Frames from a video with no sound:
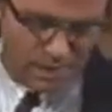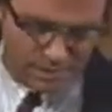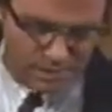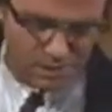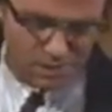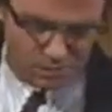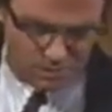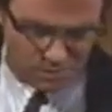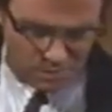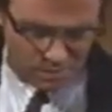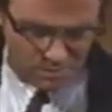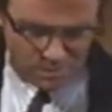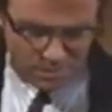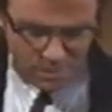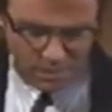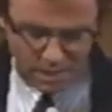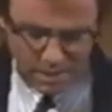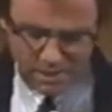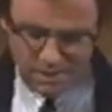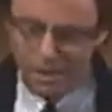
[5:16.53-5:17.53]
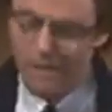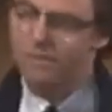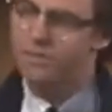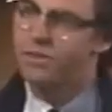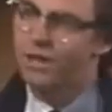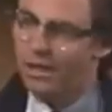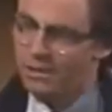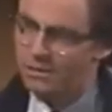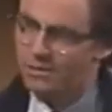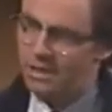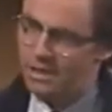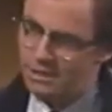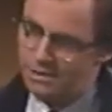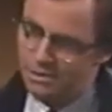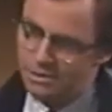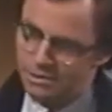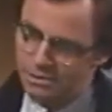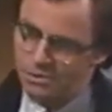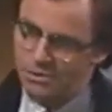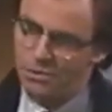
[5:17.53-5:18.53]
I know. I, I, thought
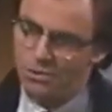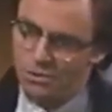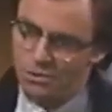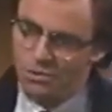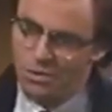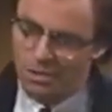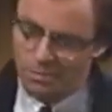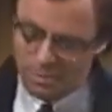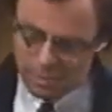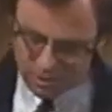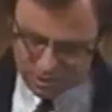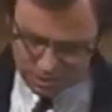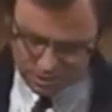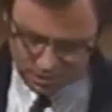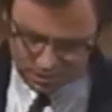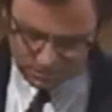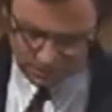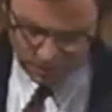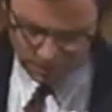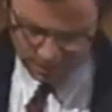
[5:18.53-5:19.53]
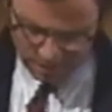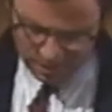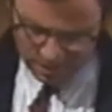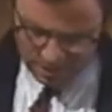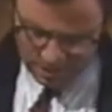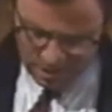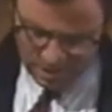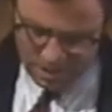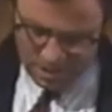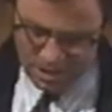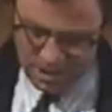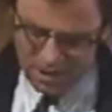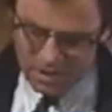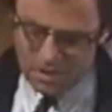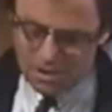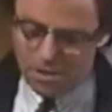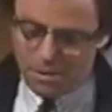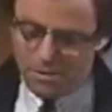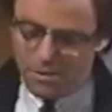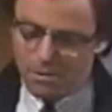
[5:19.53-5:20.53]
that, too, but um,
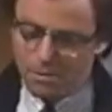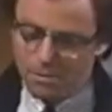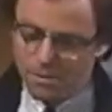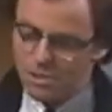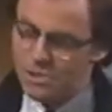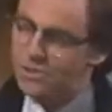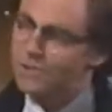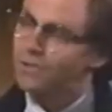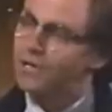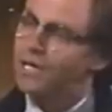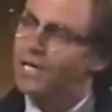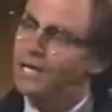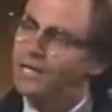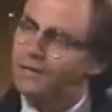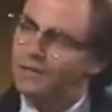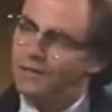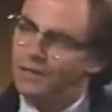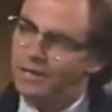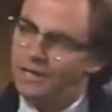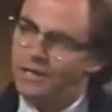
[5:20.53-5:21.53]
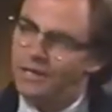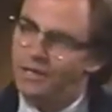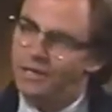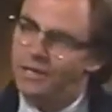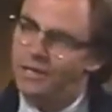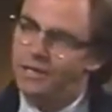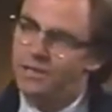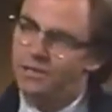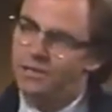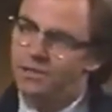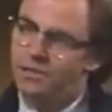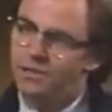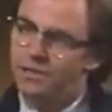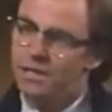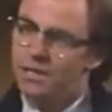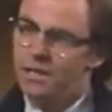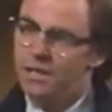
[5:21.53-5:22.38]
Mr. Clayton, he, he,